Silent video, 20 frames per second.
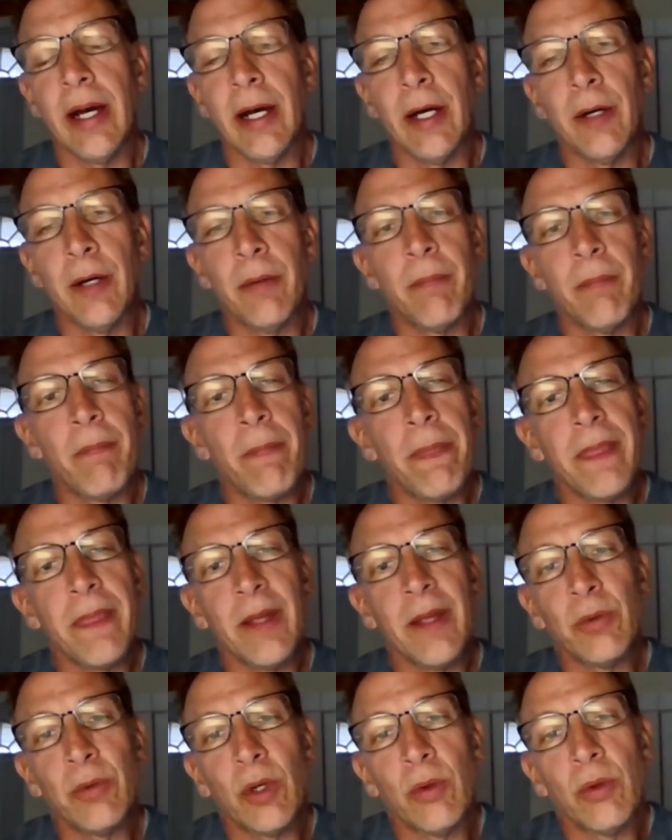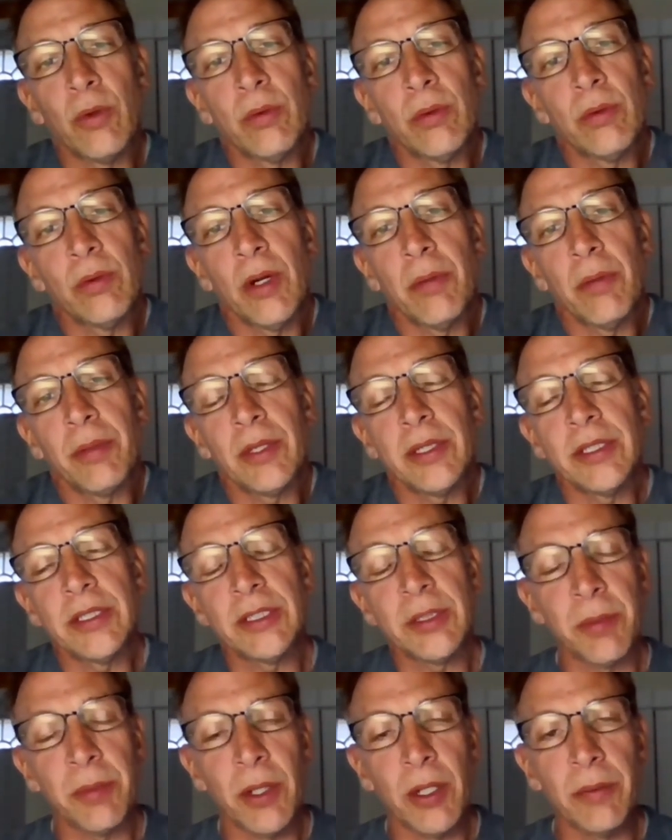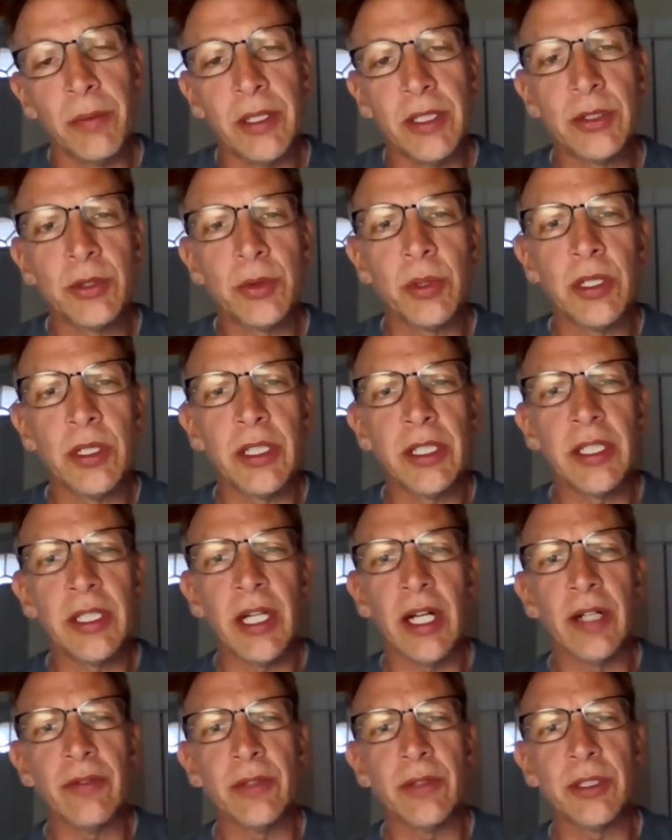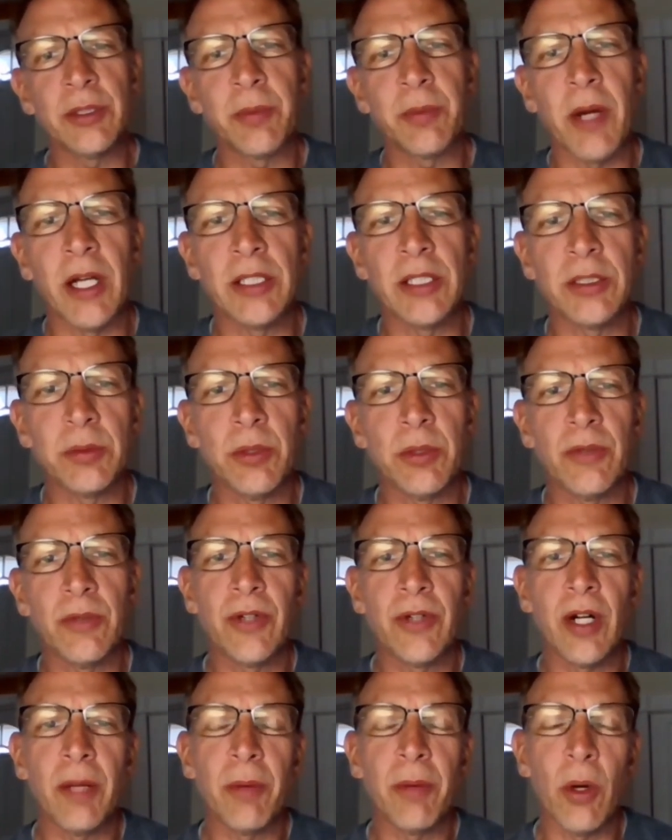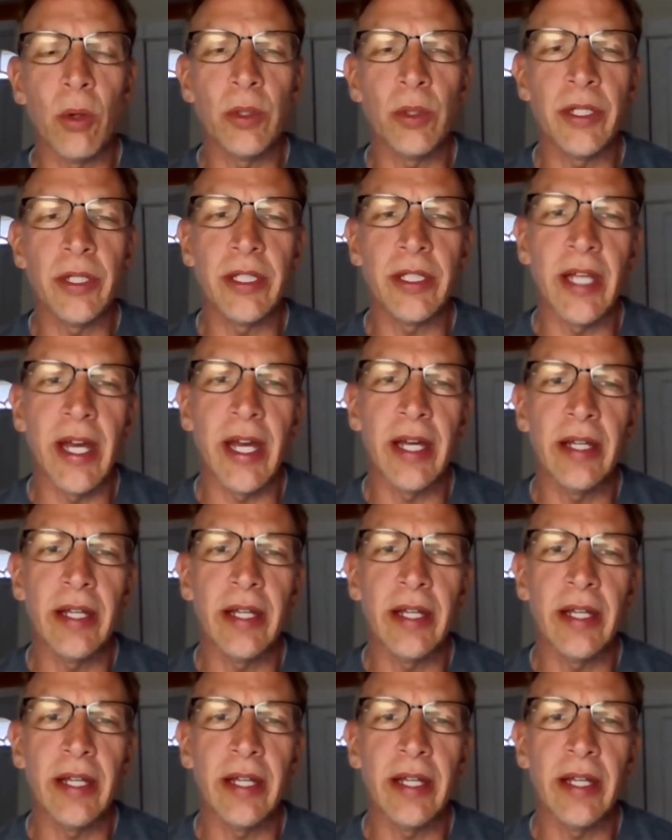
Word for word: um, then we're police department is really kind of responsible for upholding